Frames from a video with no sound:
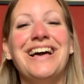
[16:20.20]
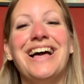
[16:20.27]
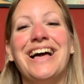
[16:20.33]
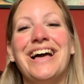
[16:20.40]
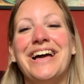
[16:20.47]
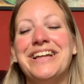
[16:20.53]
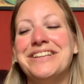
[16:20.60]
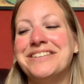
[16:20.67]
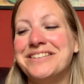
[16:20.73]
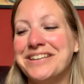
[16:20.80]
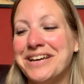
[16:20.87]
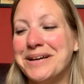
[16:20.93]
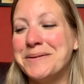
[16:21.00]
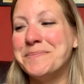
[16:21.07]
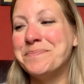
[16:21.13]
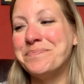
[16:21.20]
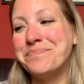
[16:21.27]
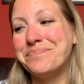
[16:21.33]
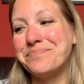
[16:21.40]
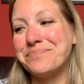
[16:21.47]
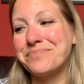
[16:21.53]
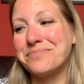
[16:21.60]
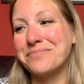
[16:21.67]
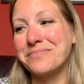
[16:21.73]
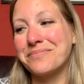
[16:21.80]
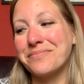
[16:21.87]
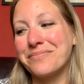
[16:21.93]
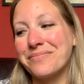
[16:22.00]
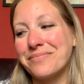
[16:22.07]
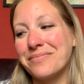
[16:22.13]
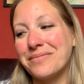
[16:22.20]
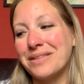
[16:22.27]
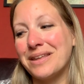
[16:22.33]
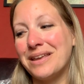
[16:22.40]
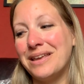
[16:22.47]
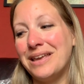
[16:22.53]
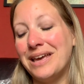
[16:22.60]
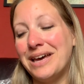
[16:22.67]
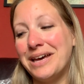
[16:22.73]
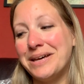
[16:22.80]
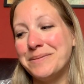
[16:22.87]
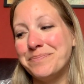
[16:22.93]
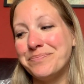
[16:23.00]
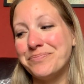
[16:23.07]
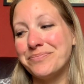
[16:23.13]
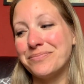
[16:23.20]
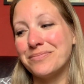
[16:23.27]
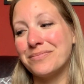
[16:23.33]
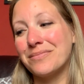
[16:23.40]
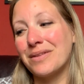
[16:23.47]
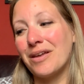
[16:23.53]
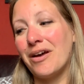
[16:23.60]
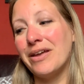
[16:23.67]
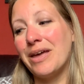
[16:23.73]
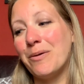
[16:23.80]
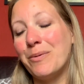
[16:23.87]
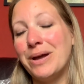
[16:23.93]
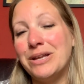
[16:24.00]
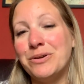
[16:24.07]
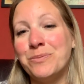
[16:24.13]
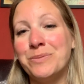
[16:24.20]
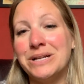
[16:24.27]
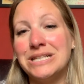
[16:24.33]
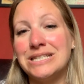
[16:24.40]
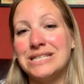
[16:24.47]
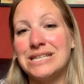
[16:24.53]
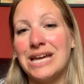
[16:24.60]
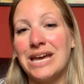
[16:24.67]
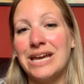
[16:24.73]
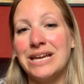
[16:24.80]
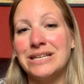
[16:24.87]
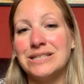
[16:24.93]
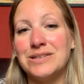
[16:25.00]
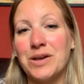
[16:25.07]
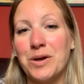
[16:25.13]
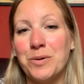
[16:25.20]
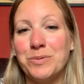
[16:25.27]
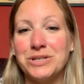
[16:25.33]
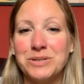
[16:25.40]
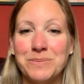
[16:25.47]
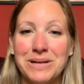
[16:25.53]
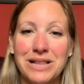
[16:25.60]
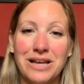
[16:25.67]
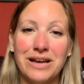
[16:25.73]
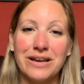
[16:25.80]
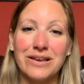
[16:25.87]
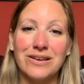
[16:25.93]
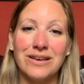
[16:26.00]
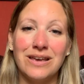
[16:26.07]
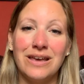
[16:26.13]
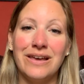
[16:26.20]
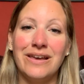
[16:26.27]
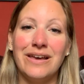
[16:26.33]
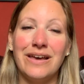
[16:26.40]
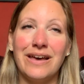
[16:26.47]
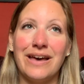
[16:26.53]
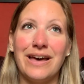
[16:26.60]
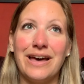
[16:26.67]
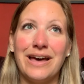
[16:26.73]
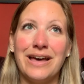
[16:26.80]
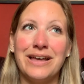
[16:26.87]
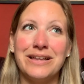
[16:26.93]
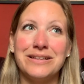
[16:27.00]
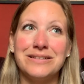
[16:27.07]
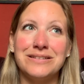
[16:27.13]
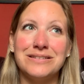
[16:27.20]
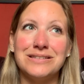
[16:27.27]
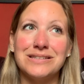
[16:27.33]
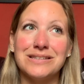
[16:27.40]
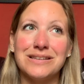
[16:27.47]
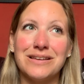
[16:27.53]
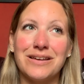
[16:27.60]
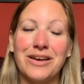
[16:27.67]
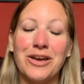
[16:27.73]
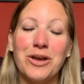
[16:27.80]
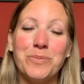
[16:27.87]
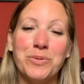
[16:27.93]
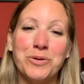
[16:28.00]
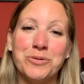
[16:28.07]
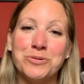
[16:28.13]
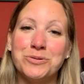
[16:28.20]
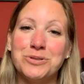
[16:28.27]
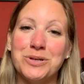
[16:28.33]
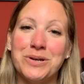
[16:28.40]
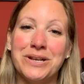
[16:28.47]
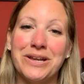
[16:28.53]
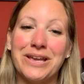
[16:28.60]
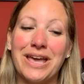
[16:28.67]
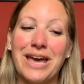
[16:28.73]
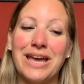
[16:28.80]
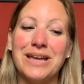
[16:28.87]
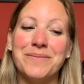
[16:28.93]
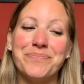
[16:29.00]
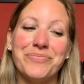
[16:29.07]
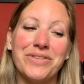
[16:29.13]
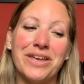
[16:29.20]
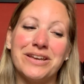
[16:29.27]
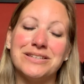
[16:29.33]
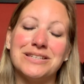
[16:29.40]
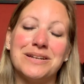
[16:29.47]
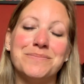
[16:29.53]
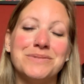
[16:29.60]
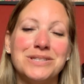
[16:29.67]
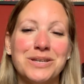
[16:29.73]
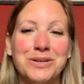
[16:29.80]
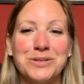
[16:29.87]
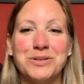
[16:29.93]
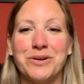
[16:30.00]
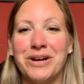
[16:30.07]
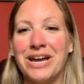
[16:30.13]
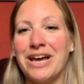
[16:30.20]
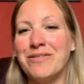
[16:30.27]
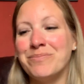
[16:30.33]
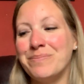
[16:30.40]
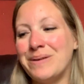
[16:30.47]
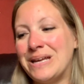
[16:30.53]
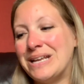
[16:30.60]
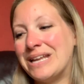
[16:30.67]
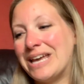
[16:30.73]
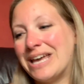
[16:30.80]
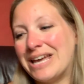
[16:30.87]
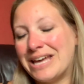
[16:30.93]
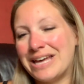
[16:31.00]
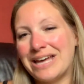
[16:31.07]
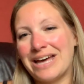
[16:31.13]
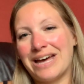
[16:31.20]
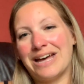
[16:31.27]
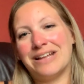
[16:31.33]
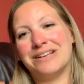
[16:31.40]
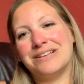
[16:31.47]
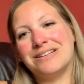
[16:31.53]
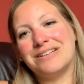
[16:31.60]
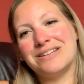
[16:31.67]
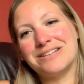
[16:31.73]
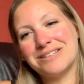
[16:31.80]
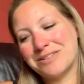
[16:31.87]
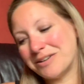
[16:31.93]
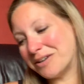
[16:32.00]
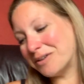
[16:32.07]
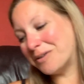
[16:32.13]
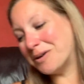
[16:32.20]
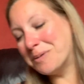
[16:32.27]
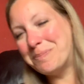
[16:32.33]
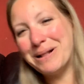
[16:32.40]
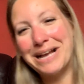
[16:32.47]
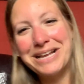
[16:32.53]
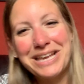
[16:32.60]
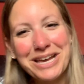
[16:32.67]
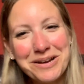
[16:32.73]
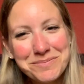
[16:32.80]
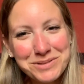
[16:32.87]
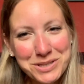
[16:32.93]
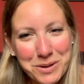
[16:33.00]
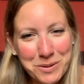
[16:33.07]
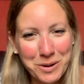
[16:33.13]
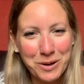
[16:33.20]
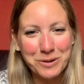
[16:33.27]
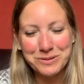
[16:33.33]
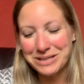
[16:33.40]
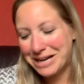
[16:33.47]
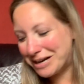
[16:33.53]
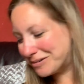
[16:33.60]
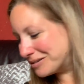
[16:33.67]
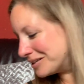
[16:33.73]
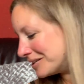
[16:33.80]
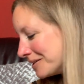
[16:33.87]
And yeah, I get weighed on Wednesday, so wish me luck, and I hope you're all doing okay. Like I said, I'm so sorry I haven't been here, and sorry I got a blanket, I'm so cold now.